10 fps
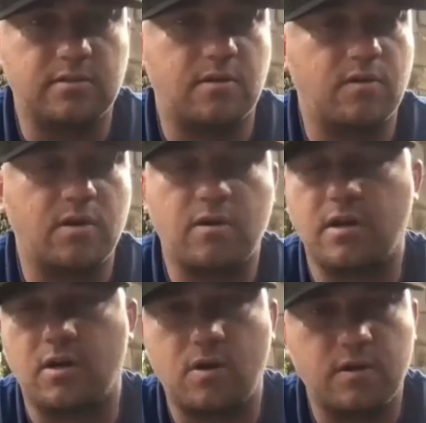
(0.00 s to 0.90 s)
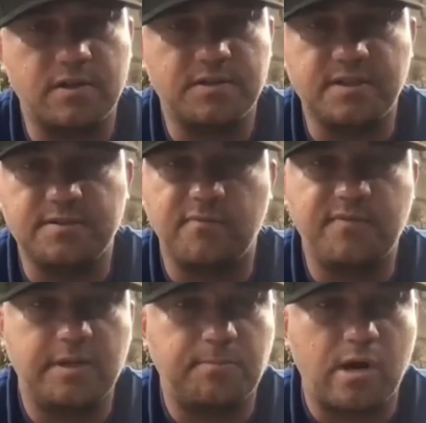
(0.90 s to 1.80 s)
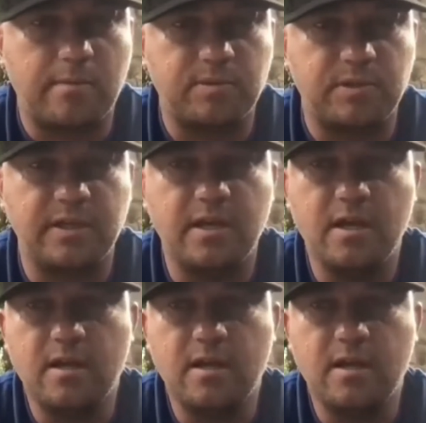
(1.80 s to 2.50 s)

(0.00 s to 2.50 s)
or on a harness? Is it fitted properly?